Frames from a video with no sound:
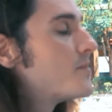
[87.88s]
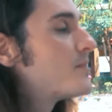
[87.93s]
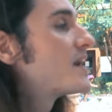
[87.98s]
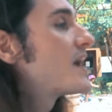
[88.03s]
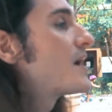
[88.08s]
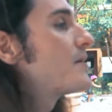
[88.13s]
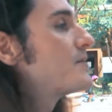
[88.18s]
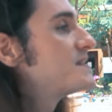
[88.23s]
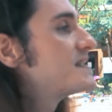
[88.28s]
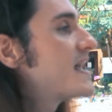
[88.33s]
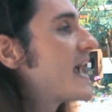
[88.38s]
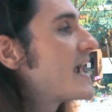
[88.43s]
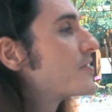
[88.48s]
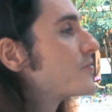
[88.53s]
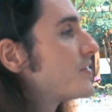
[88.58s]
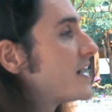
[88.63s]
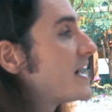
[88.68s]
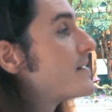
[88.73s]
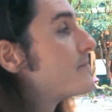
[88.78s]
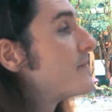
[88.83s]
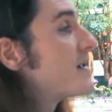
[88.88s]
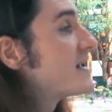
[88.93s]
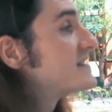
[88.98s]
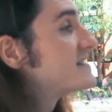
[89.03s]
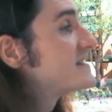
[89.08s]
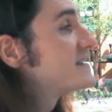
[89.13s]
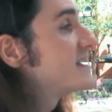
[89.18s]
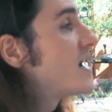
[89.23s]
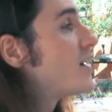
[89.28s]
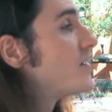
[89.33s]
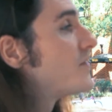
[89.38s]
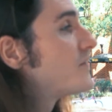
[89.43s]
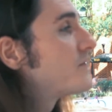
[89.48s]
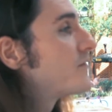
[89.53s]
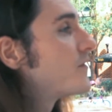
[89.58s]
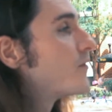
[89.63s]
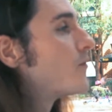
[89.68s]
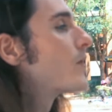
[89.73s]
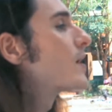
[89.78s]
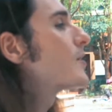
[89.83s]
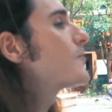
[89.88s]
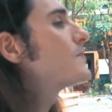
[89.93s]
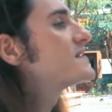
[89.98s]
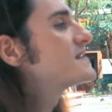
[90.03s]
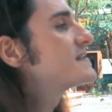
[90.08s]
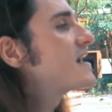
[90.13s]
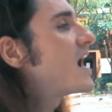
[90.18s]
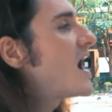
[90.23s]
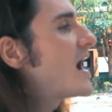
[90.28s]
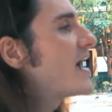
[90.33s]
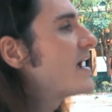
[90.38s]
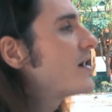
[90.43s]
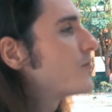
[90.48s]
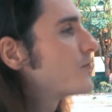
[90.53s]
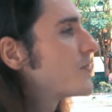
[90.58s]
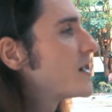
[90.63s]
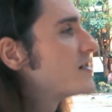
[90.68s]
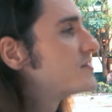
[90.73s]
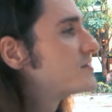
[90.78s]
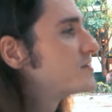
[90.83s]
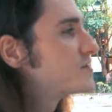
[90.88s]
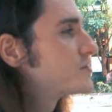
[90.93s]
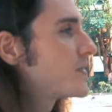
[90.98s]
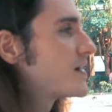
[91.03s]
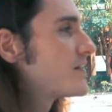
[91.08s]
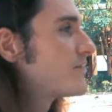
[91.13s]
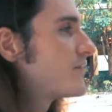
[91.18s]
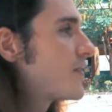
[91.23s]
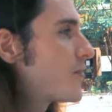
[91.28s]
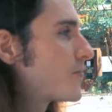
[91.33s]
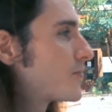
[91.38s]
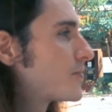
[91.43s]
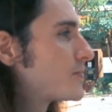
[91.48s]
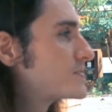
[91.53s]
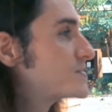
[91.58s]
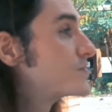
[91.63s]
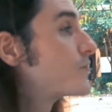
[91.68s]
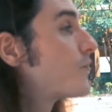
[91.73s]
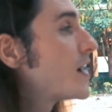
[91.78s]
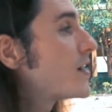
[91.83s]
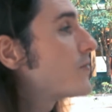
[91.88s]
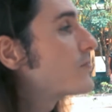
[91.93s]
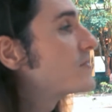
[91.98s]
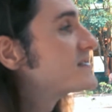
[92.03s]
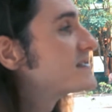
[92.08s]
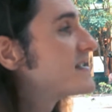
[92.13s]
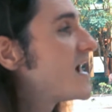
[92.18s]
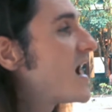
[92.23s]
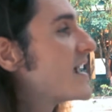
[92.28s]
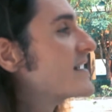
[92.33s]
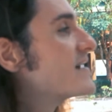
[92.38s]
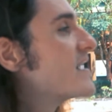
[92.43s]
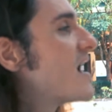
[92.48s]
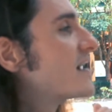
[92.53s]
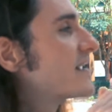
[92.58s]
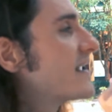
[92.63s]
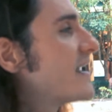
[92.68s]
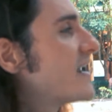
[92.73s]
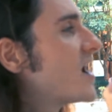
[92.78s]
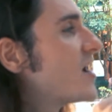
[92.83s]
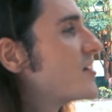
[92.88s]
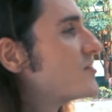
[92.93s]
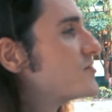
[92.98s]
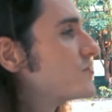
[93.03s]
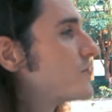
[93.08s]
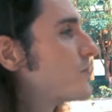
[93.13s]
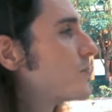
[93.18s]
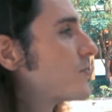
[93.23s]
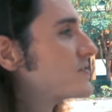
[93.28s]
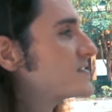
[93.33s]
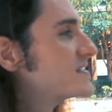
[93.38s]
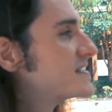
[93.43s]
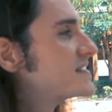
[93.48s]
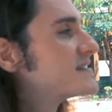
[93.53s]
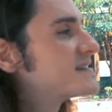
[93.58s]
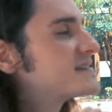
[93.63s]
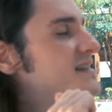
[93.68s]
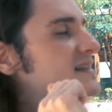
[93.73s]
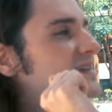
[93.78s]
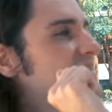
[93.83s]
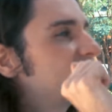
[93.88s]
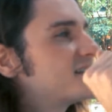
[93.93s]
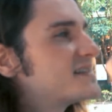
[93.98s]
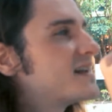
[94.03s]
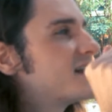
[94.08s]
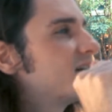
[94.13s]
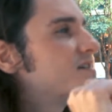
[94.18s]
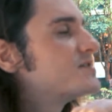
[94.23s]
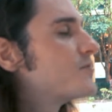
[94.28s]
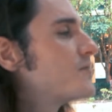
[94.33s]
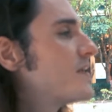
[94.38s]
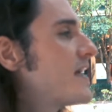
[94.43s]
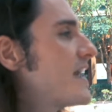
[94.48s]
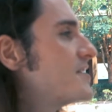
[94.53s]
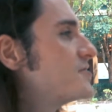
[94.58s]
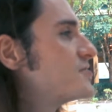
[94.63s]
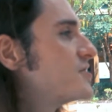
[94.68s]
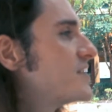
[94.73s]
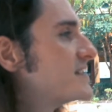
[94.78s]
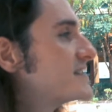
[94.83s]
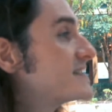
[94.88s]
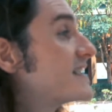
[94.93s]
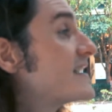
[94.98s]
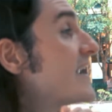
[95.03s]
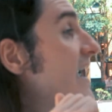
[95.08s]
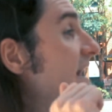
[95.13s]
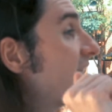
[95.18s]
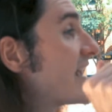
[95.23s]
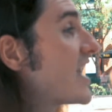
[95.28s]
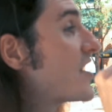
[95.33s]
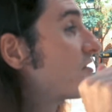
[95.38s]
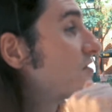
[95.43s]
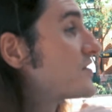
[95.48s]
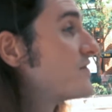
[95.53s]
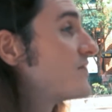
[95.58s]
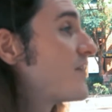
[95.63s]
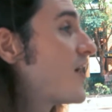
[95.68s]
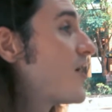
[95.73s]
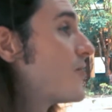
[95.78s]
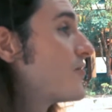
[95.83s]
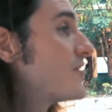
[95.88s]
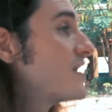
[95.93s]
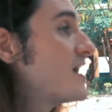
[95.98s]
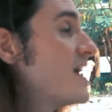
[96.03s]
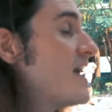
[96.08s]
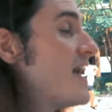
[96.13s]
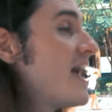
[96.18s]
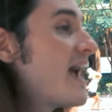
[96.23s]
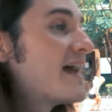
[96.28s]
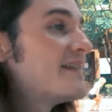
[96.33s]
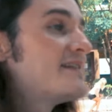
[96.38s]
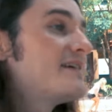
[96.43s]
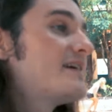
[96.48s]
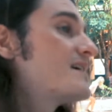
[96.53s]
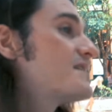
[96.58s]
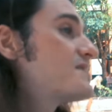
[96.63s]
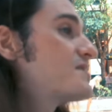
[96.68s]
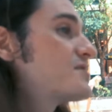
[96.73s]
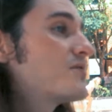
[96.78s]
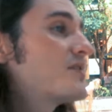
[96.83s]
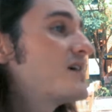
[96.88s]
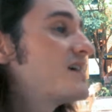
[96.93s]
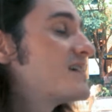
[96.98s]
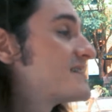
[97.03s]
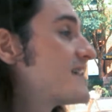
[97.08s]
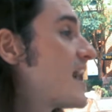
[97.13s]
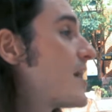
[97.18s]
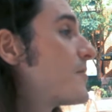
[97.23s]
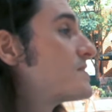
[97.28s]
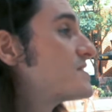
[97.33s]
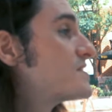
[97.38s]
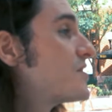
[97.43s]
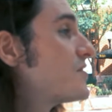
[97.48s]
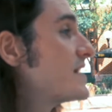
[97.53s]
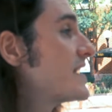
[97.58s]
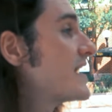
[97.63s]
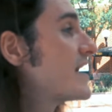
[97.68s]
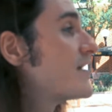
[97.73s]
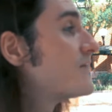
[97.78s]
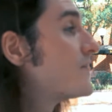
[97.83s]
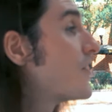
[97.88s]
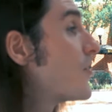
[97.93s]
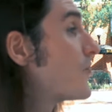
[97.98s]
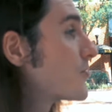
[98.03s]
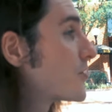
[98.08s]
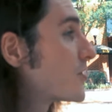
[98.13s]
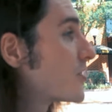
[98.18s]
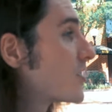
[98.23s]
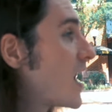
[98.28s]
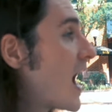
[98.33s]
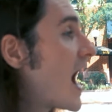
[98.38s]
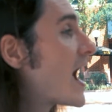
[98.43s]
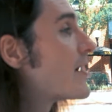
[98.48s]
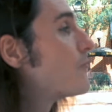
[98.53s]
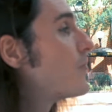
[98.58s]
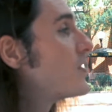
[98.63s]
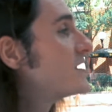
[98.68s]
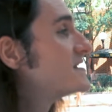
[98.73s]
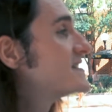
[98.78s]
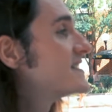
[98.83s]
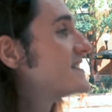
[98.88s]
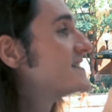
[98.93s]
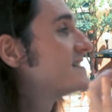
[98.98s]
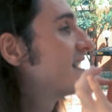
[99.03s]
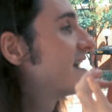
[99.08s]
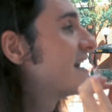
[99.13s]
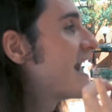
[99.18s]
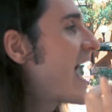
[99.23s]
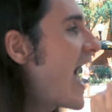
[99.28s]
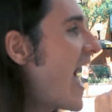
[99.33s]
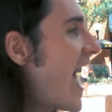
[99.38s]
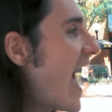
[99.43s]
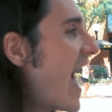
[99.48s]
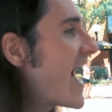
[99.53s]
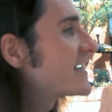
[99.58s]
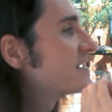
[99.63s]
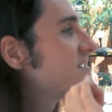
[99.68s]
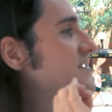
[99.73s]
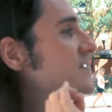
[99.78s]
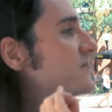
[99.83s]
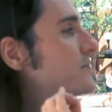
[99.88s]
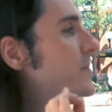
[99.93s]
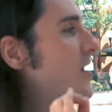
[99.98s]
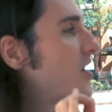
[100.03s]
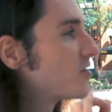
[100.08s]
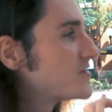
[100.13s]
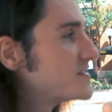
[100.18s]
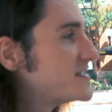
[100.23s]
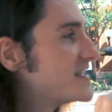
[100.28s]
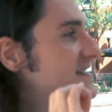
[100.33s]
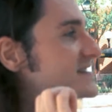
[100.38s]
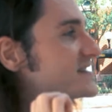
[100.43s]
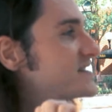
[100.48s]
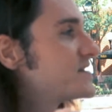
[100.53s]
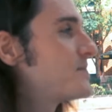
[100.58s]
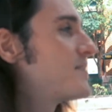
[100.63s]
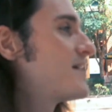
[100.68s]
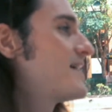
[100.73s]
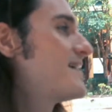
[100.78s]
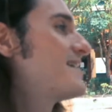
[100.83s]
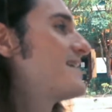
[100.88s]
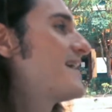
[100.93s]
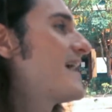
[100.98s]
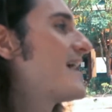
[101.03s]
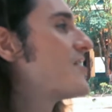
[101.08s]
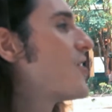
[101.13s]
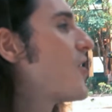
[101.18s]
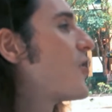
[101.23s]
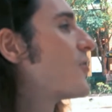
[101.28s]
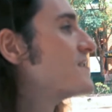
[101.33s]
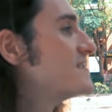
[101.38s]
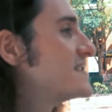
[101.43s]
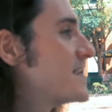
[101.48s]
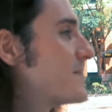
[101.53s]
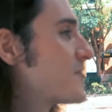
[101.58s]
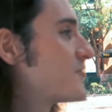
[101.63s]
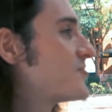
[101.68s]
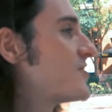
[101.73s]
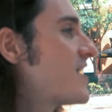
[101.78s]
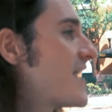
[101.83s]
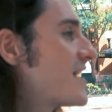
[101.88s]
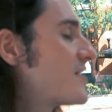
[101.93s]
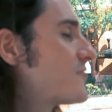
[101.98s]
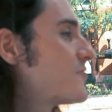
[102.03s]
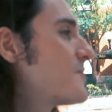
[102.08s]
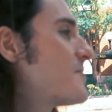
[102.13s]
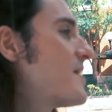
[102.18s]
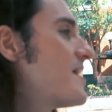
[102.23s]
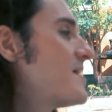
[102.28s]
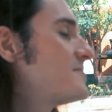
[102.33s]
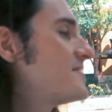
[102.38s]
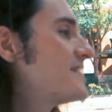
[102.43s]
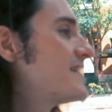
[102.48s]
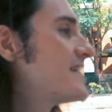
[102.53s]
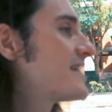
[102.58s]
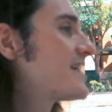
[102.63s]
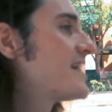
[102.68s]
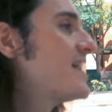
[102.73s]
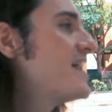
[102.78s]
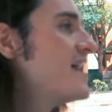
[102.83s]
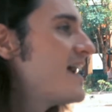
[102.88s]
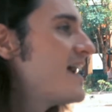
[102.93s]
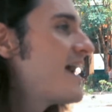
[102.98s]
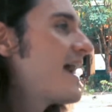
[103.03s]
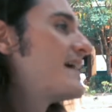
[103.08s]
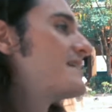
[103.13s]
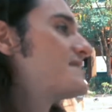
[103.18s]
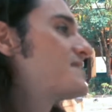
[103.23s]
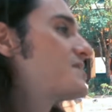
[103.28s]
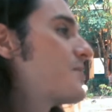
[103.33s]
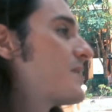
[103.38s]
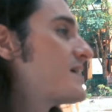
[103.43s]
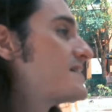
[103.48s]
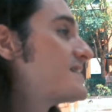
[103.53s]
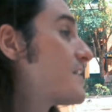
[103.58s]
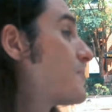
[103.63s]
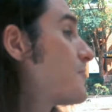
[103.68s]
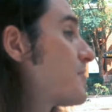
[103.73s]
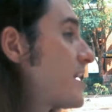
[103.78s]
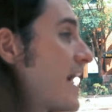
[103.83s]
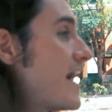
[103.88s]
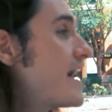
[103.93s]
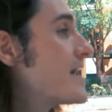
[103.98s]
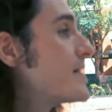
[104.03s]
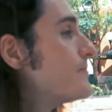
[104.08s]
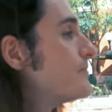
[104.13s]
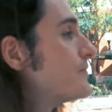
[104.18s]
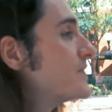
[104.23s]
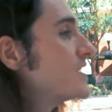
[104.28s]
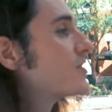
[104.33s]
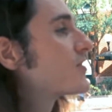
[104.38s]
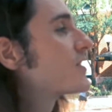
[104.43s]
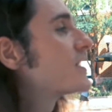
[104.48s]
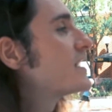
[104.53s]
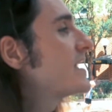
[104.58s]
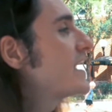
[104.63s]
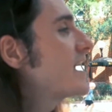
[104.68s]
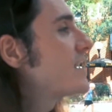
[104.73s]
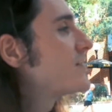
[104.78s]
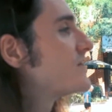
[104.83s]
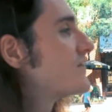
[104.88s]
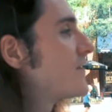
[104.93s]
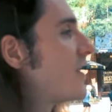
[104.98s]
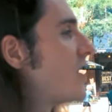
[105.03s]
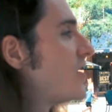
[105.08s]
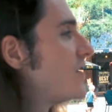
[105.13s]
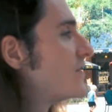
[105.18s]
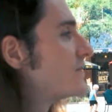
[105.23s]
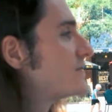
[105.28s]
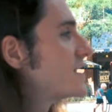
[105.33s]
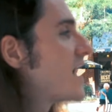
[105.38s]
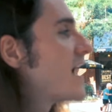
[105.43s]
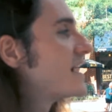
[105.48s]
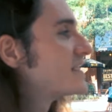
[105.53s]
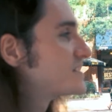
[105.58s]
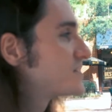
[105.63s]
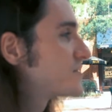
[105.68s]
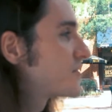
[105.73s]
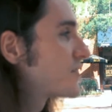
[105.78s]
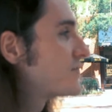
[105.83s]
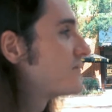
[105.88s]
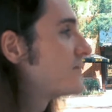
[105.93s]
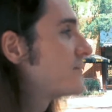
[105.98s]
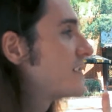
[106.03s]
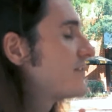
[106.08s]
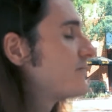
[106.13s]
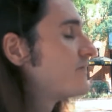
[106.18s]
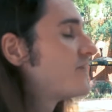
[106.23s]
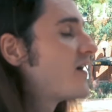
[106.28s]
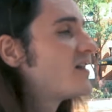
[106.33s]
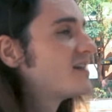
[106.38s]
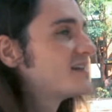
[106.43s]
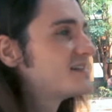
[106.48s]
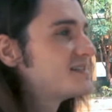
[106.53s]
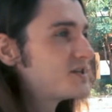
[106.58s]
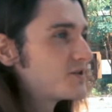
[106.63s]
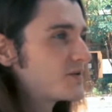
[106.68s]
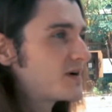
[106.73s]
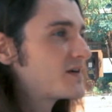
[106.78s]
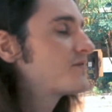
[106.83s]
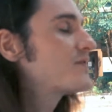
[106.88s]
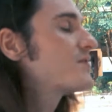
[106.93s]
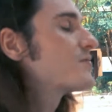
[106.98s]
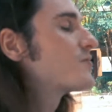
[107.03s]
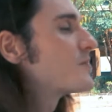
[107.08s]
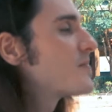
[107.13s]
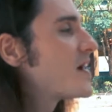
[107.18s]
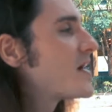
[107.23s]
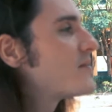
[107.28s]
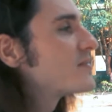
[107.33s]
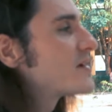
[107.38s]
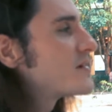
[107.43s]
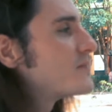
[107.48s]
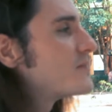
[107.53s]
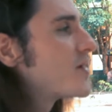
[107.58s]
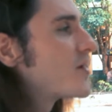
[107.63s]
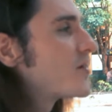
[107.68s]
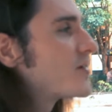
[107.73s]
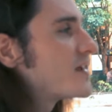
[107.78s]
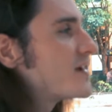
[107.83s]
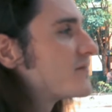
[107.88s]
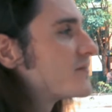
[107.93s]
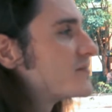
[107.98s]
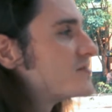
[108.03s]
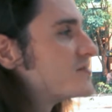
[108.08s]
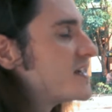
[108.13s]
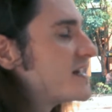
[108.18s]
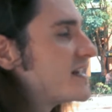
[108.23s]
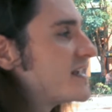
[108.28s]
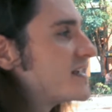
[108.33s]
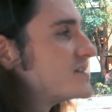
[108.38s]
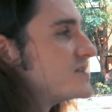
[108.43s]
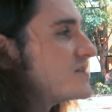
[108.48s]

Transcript: but I was angry at myself. Where was I registering voters? Where was I knocking on doors and soliciting donations and getting out the vote? And the answer is, I was only a voter. I wasn't an active participant in our democratic republic. And so I said, okay, you're gonna get involved. I started volunteering for the Republican Party of Virginia in